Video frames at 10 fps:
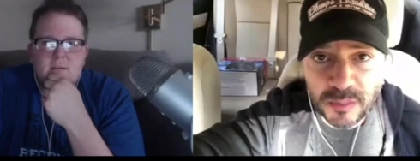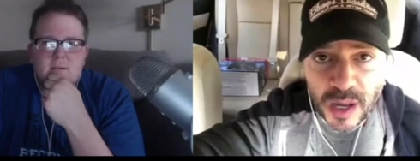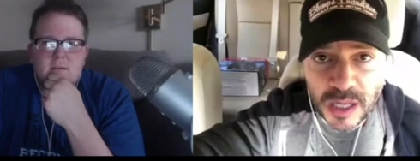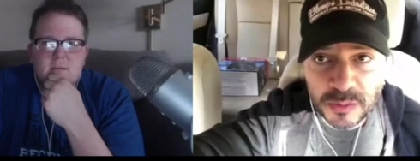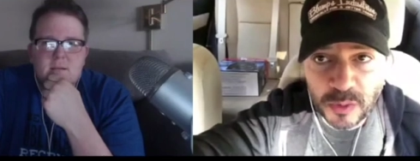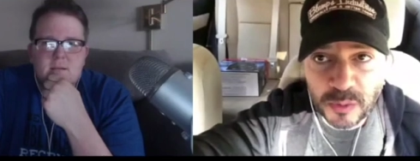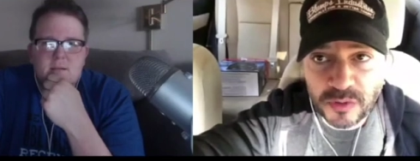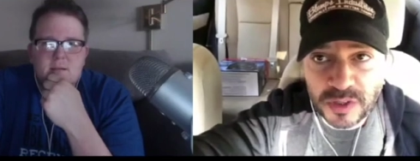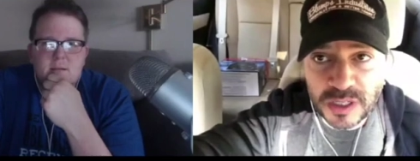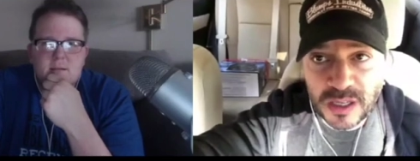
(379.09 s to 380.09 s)
Speaker 1: an impossible
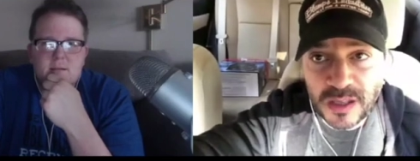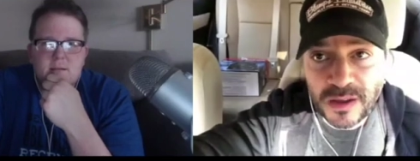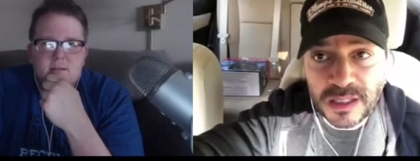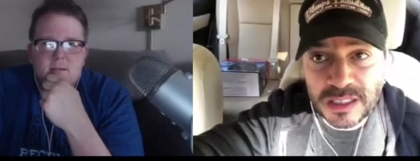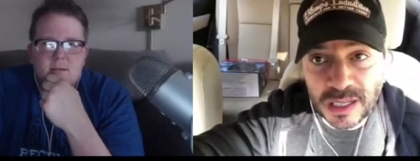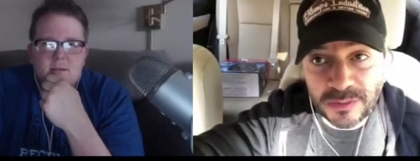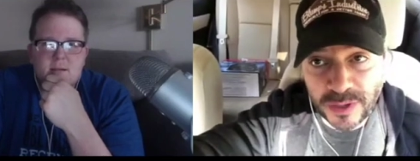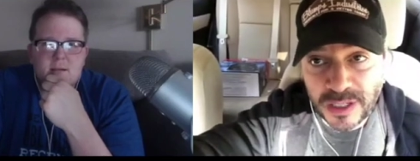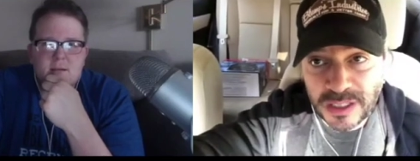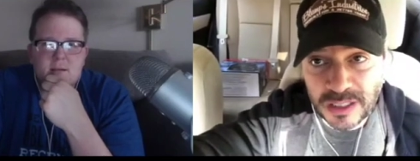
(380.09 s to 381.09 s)
movie to
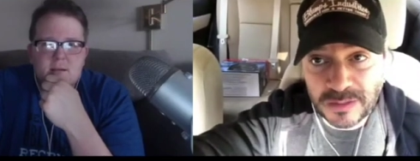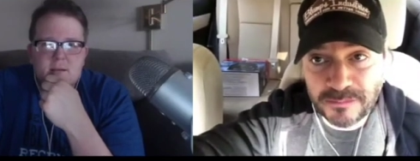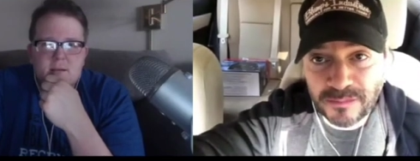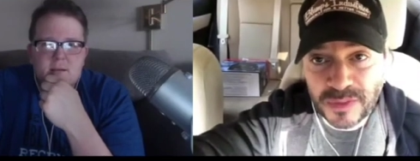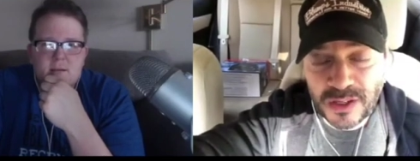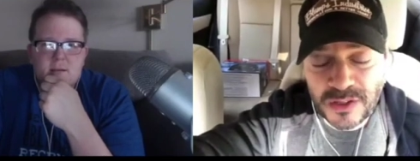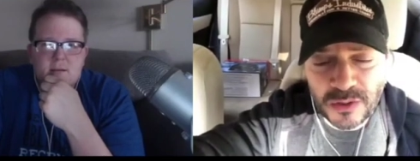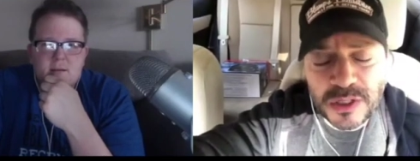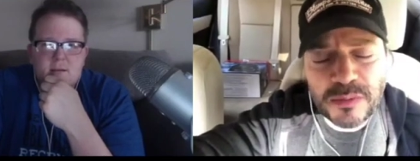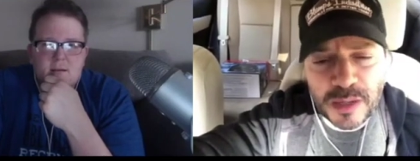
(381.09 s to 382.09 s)
get funded.
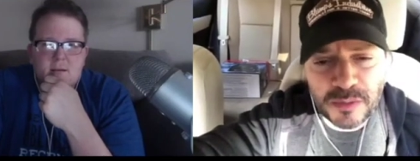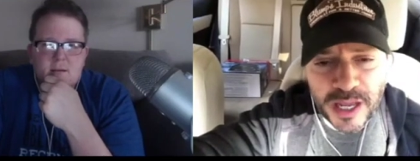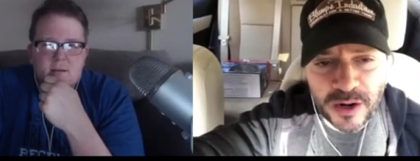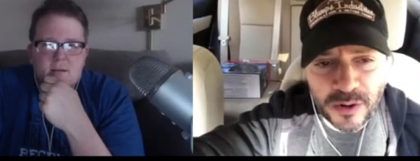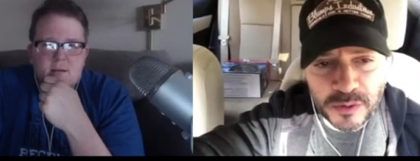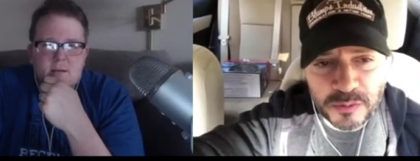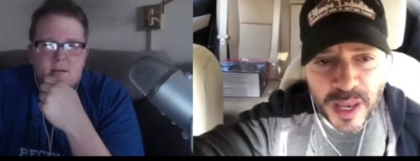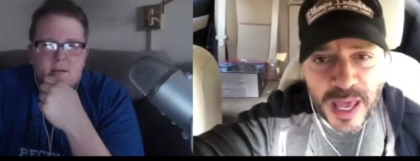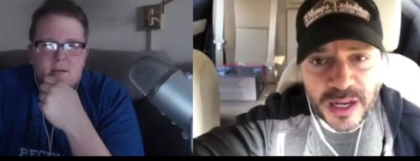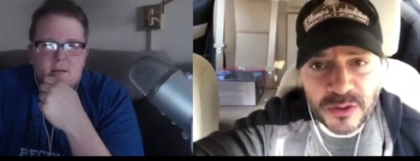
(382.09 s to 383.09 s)
So sometime later, it was
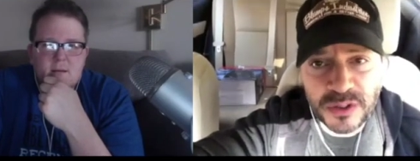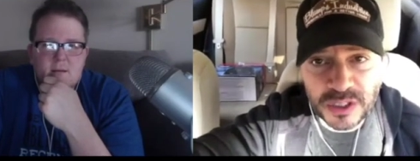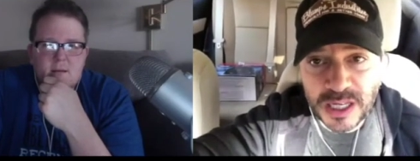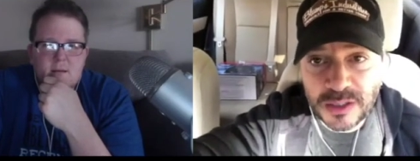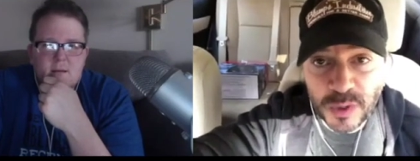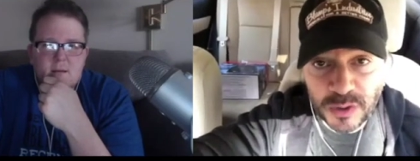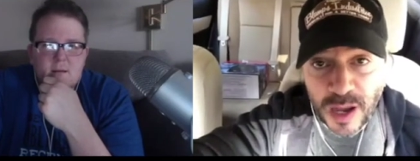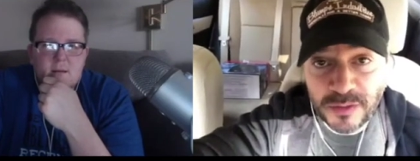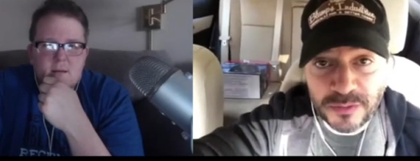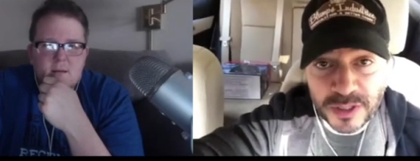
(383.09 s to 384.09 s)
Penn who suggested we
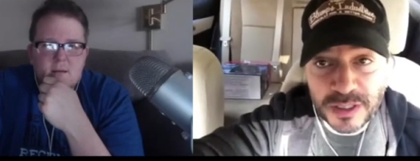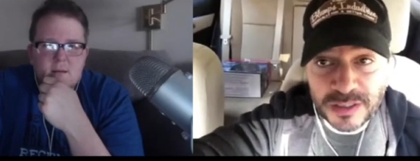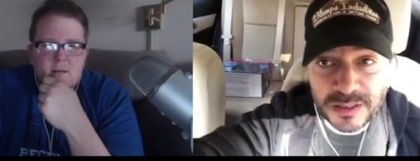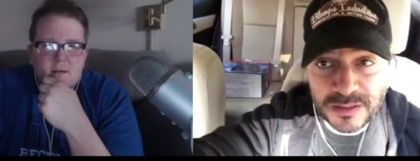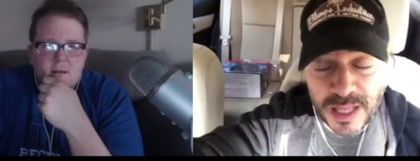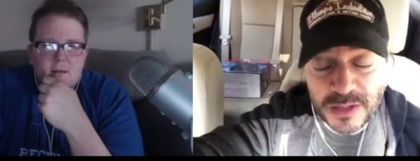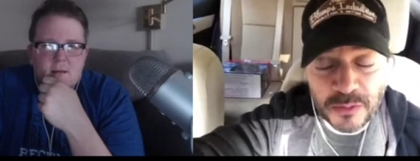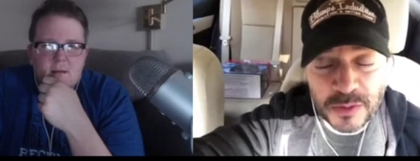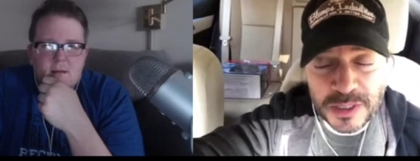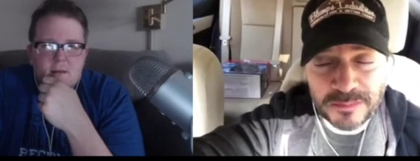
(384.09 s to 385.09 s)
crowdfund it, and
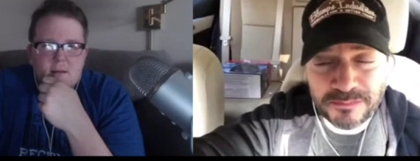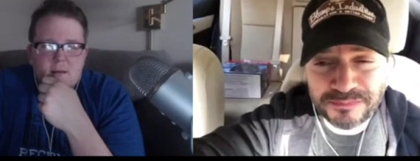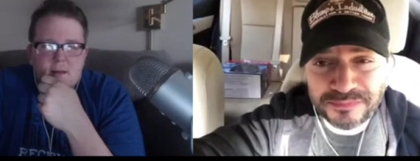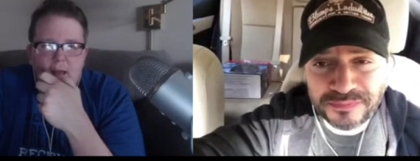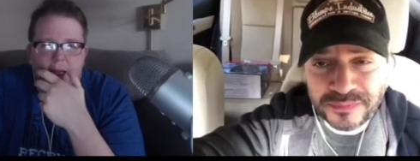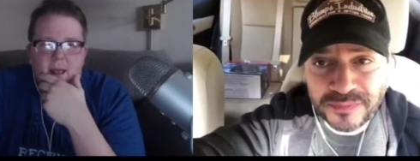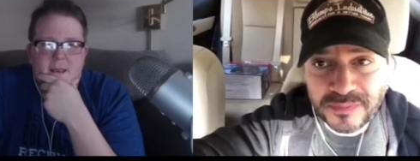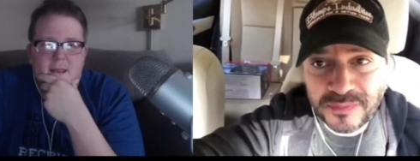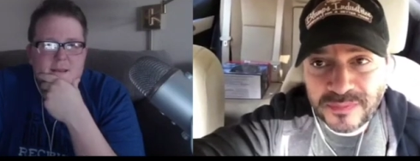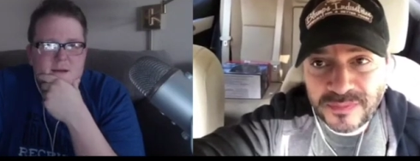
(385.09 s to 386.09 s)
that's what we
Speaker 2: did.
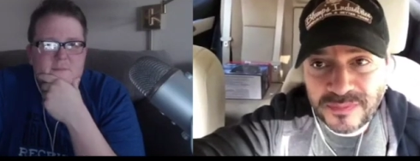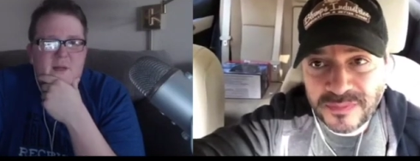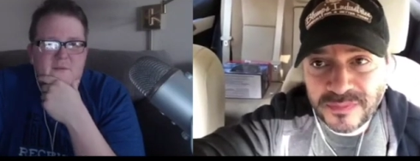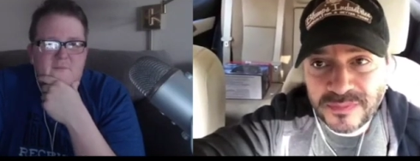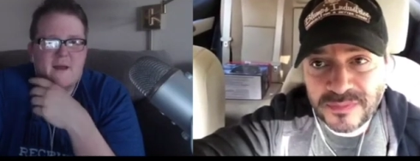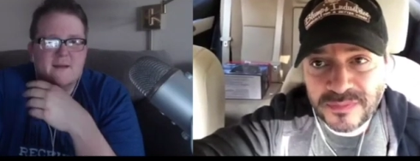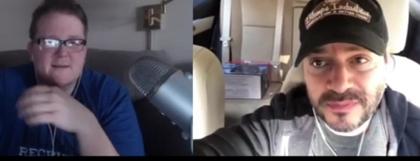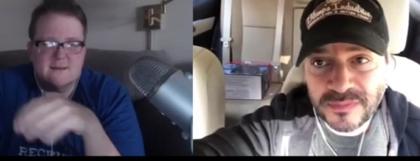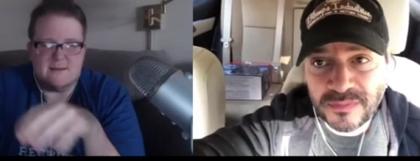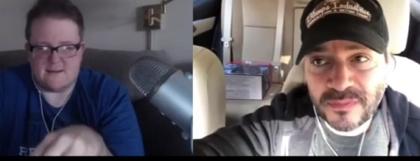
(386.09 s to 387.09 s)
And I love that
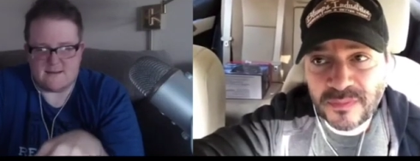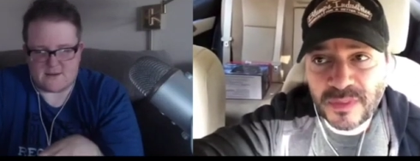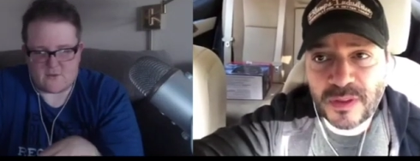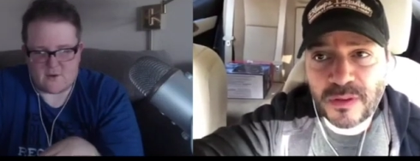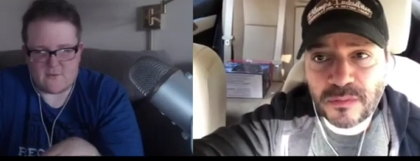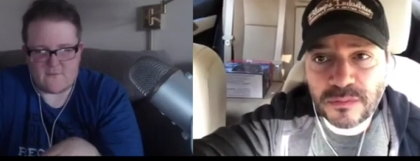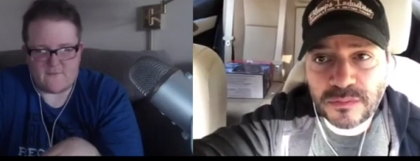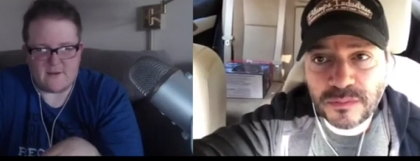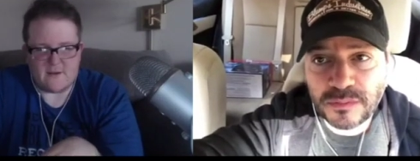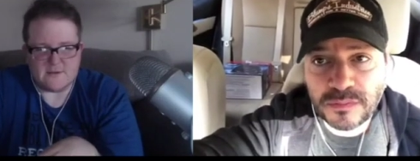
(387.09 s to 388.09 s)
fact that, that, that the
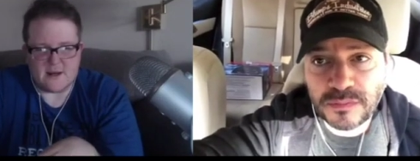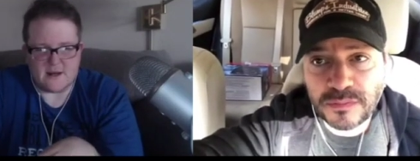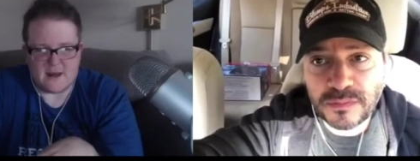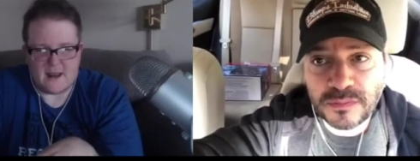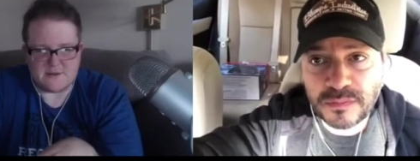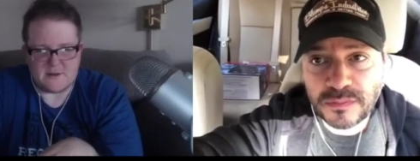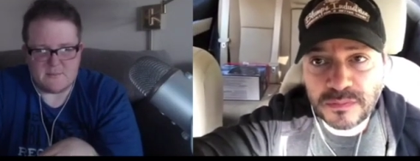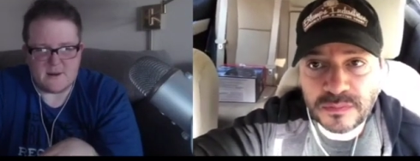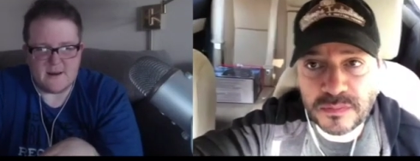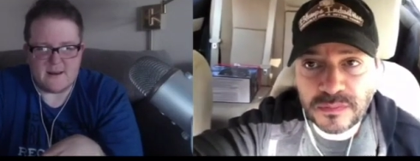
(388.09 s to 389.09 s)
crowdfunding was actually actually
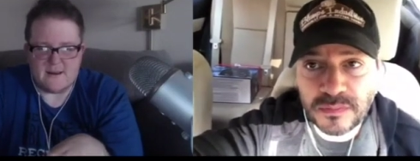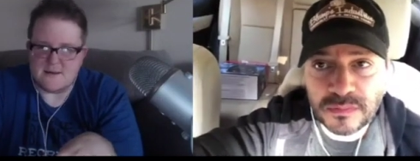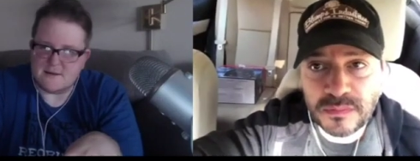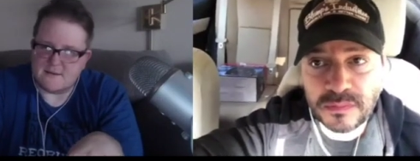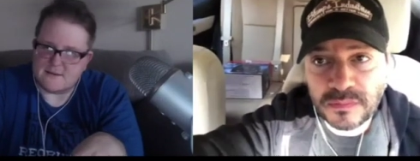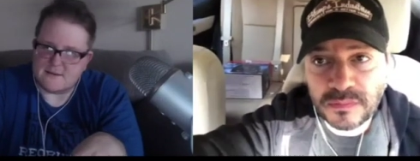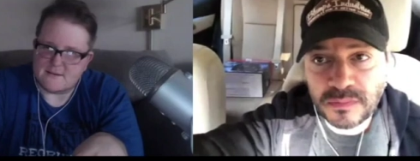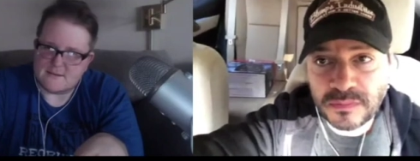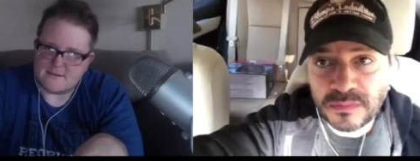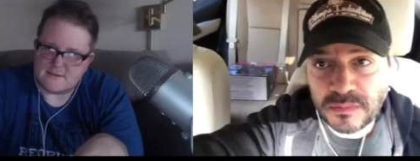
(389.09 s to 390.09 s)
played into
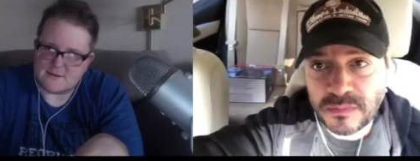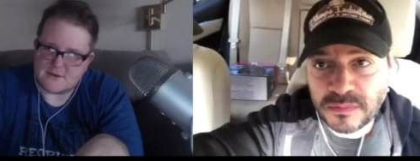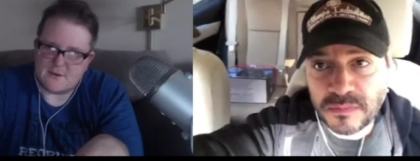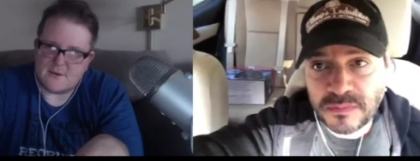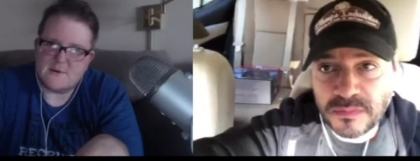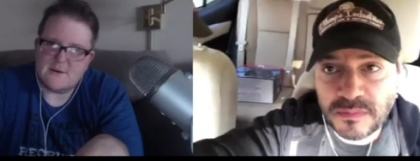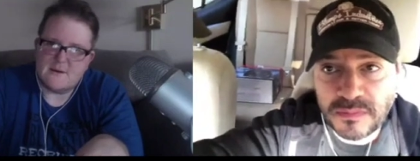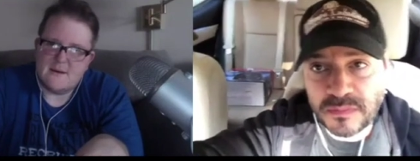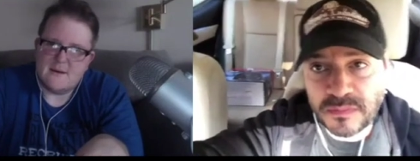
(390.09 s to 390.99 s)
the, the, the script